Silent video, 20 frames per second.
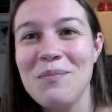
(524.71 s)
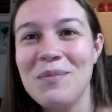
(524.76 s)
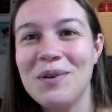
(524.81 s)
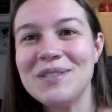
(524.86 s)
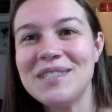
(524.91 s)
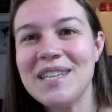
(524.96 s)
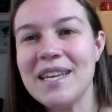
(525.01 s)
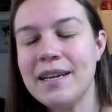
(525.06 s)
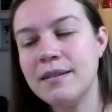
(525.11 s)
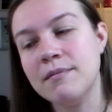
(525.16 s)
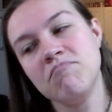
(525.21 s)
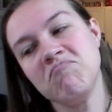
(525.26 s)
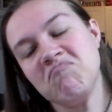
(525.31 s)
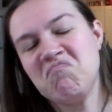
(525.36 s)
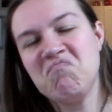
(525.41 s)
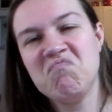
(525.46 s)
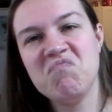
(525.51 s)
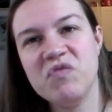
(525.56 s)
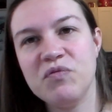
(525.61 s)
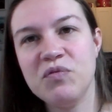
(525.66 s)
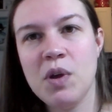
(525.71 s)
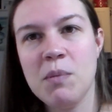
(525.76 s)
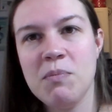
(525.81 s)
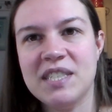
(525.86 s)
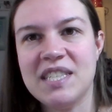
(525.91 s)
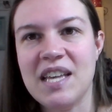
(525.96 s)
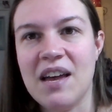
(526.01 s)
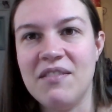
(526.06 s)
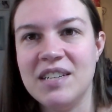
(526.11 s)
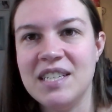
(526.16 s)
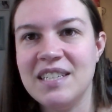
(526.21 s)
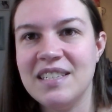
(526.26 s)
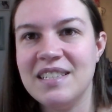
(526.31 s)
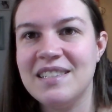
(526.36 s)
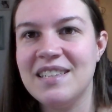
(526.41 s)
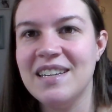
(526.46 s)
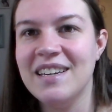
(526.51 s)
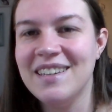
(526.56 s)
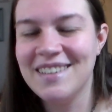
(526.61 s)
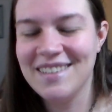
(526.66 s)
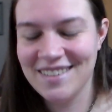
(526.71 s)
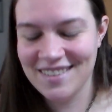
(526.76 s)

but it was, like, in the 70s.